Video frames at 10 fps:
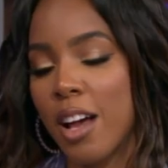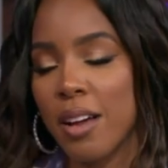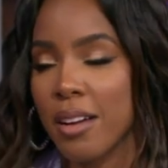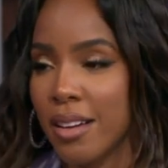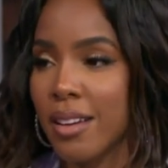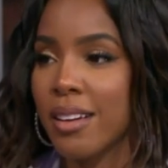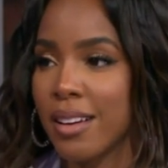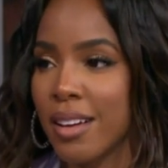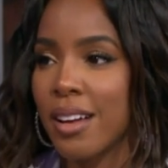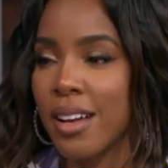How important
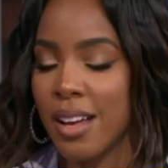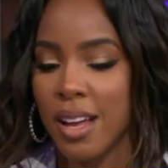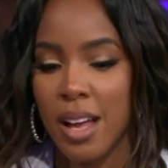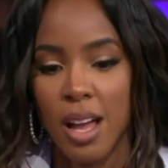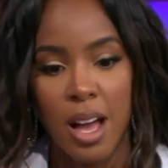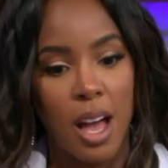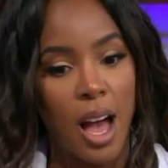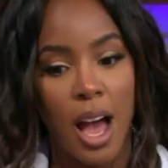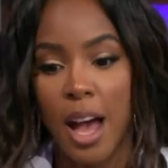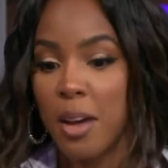is female friendship
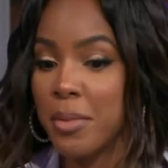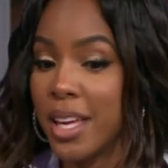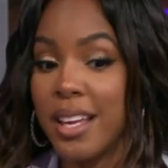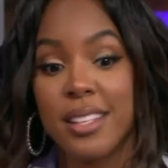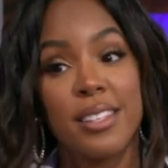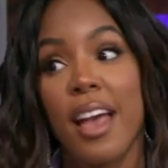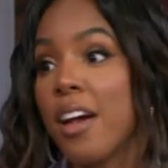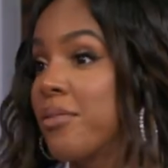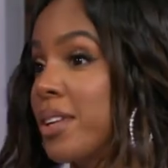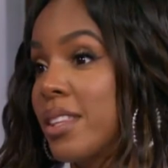to you? I'm it's
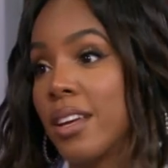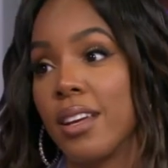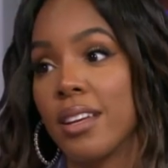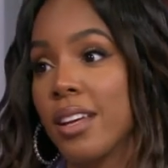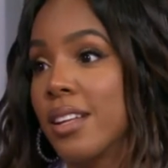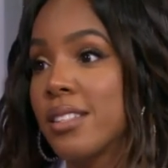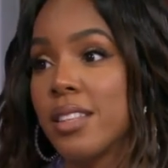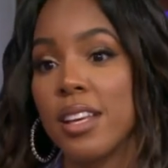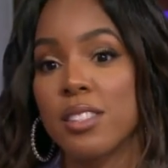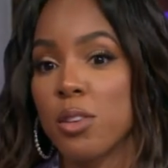everything. Mm.
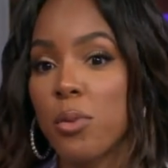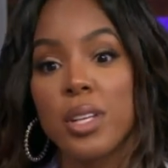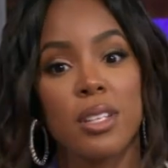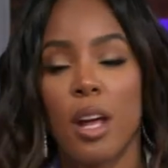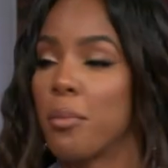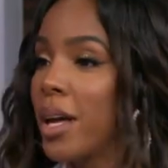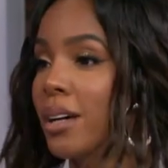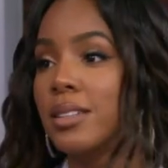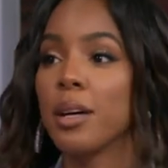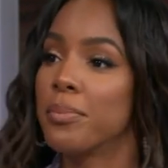It's it's the reason I'm
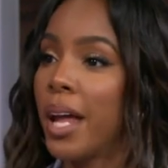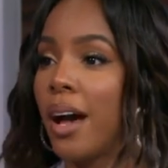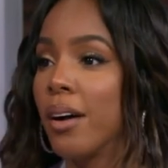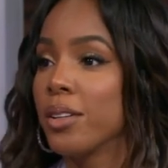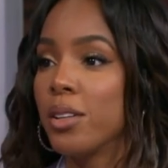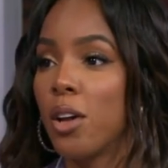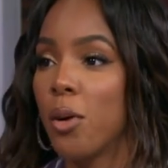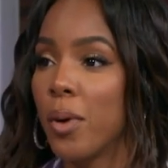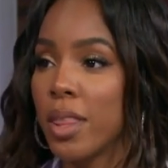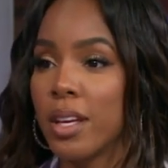held up now, you
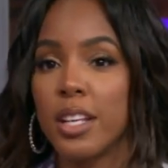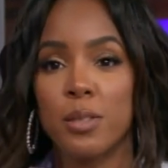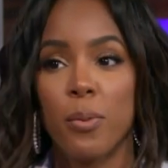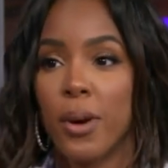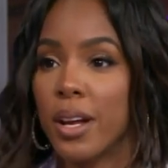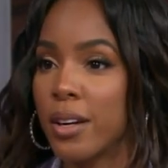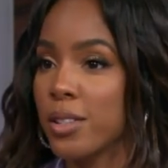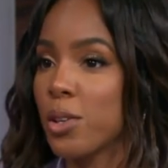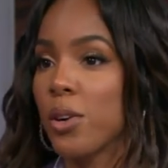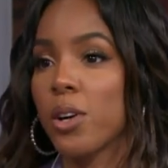know, whether it's
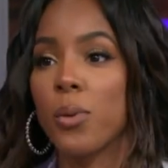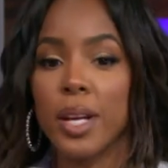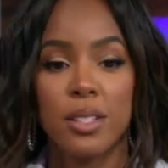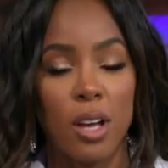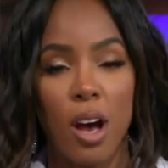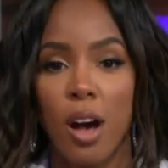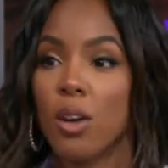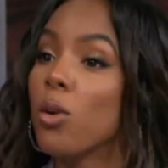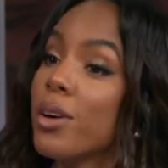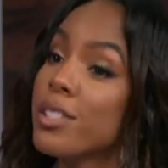prayers or a quick
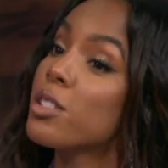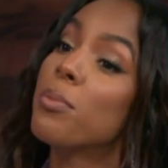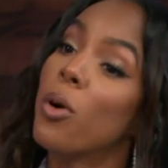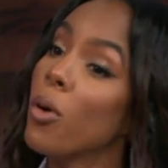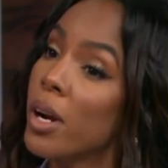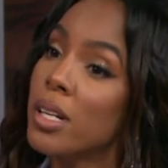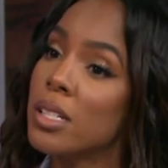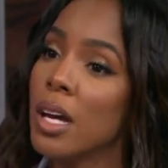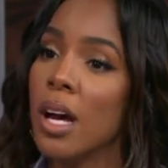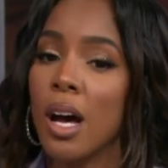talk or
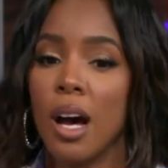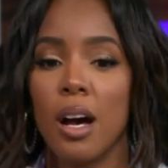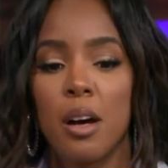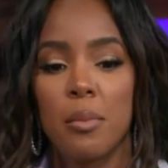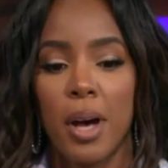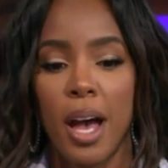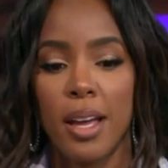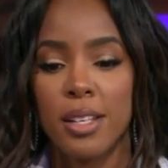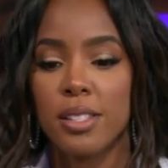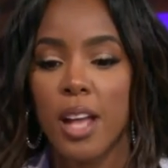support. Um,
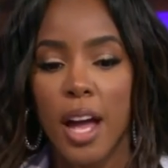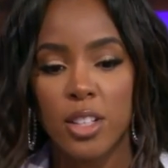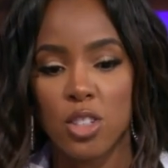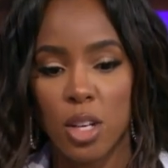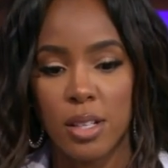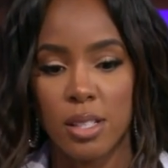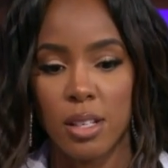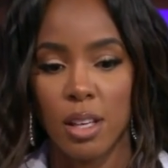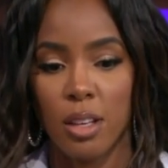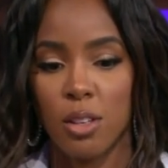I, it's not
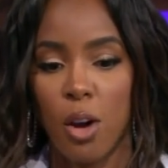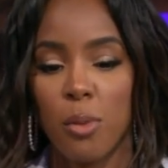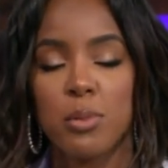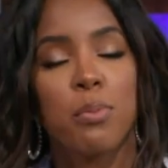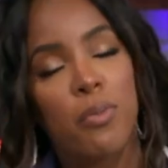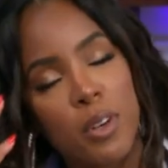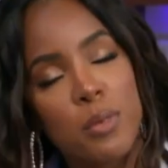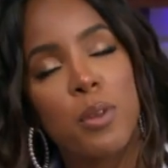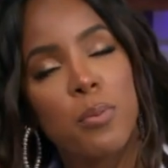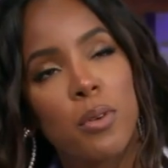just, you know,
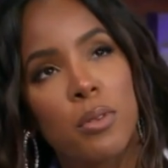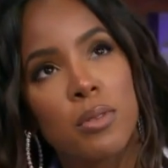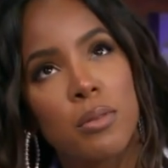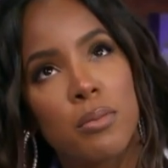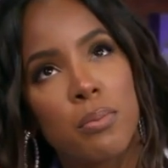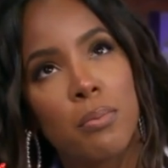first people's